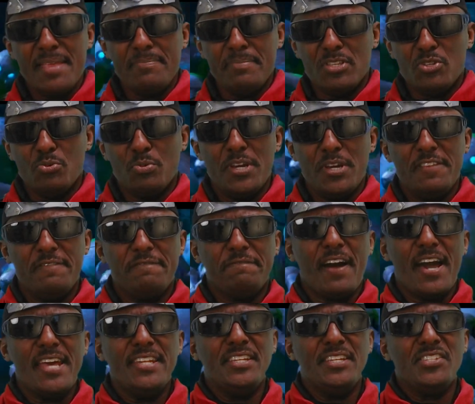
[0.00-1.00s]
between
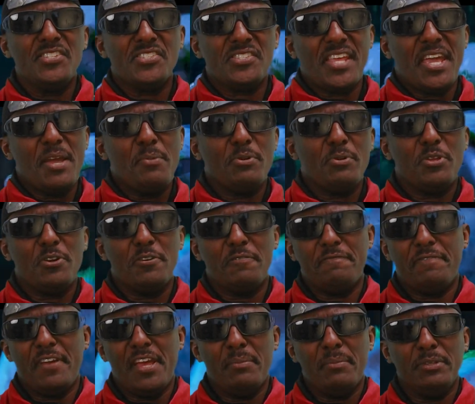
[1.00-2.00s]
fighting to stay with her
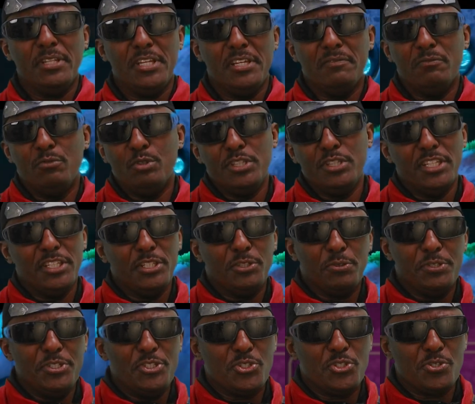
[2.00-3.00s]
family of woodland
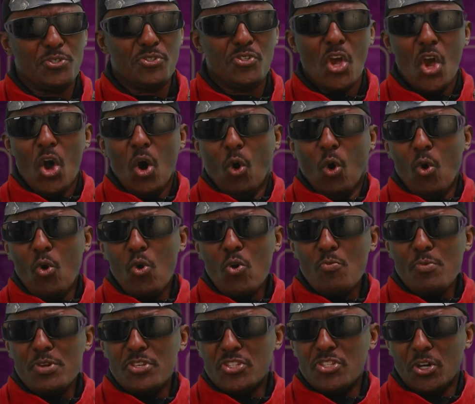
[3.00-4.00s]
creatures or
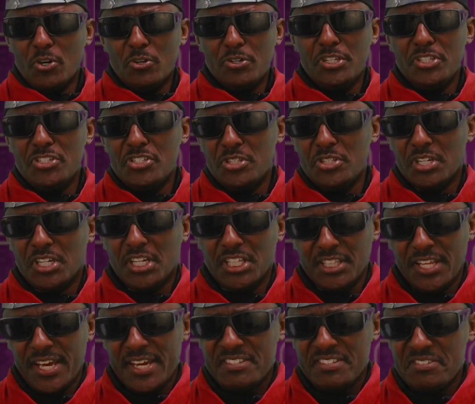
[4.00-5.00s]
returning to the
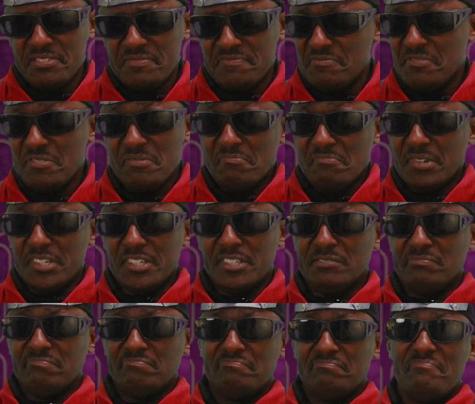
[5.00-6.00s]
collective,
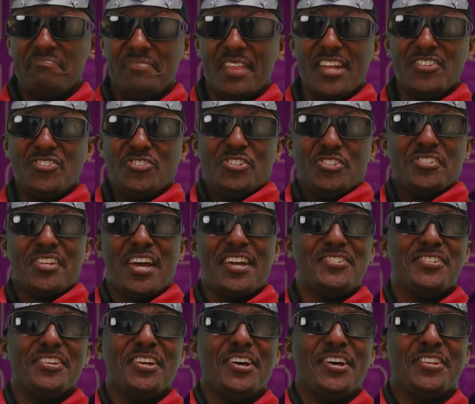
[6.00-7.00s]
well, that's just
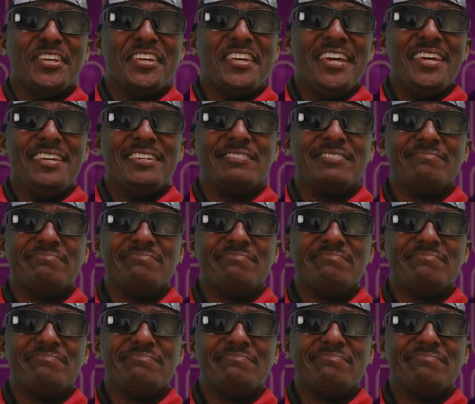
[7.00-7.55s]
icing on the cake.